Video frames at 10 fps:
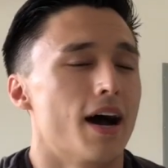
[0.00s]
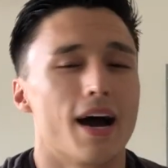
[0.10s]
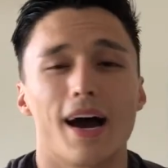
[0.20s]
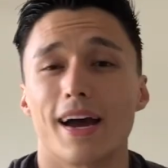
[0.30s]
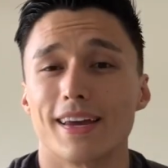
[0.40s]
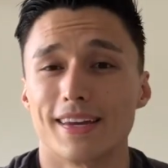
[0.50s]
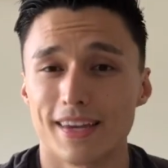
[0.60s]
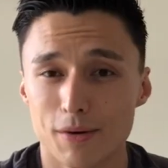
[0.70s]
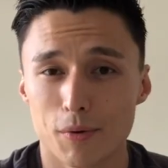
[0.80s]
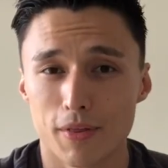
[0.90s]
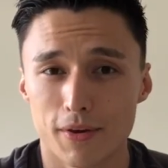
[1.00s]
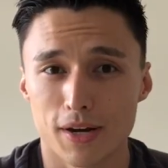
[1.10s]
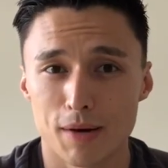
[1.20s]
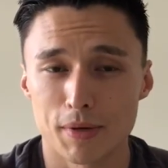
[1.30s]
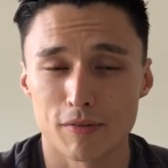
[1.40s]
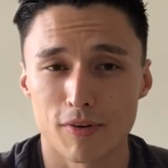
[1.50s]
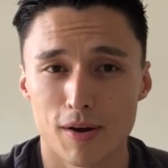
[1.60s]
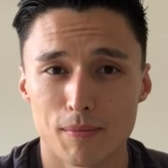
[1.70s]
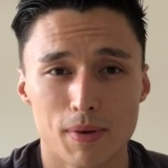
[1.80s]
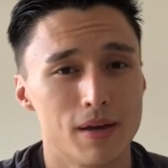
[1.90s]
I get where they're coming
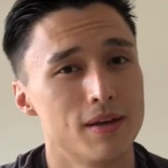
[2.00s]
from,